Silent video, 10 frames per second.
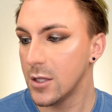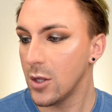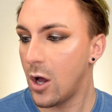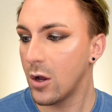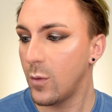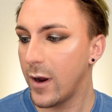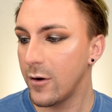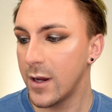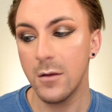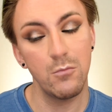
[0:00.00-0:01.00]
Long
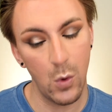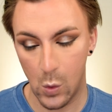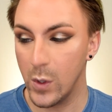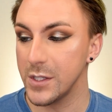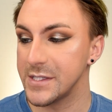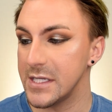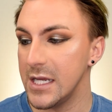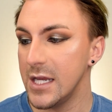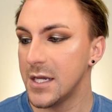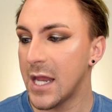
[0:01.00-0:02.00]
wearing, we'll
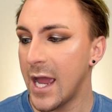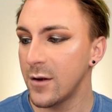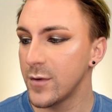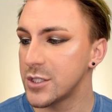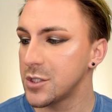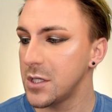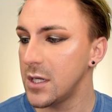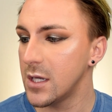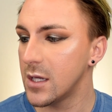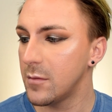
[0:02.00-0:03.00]
see. 9
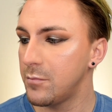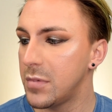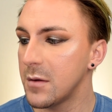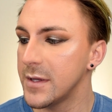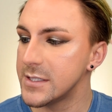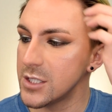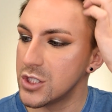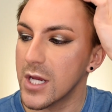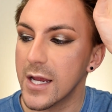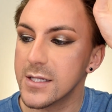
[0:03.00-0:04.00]
richly pigmented
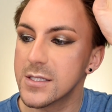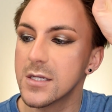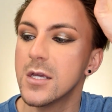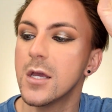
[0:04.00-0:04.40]
shades.